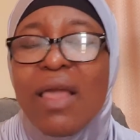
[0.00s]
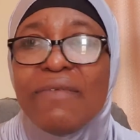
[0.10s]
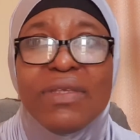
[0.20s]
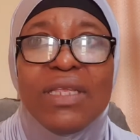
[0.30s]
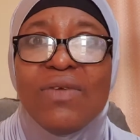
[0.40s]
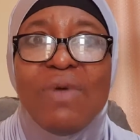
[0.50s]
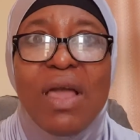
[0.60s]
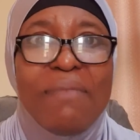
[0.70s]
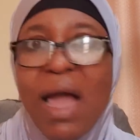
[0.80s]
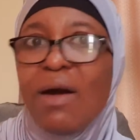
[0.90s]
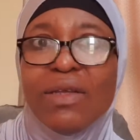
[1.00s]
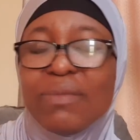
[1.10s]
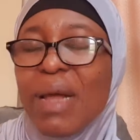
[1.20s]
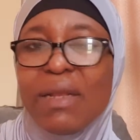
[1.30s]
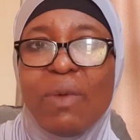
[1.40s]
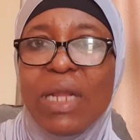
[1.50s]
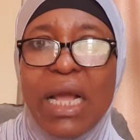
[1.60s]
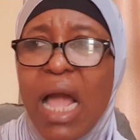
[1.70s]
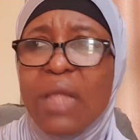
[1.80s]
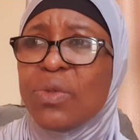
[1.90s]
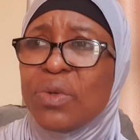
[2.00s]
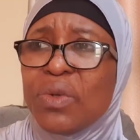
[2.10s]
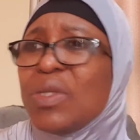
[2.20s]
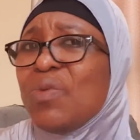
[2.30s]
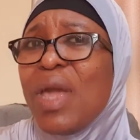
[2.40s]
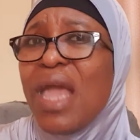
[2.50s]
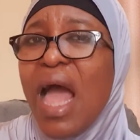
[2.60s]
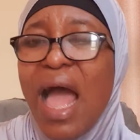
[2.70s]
You see the way my husband was. Like, I don't know the way.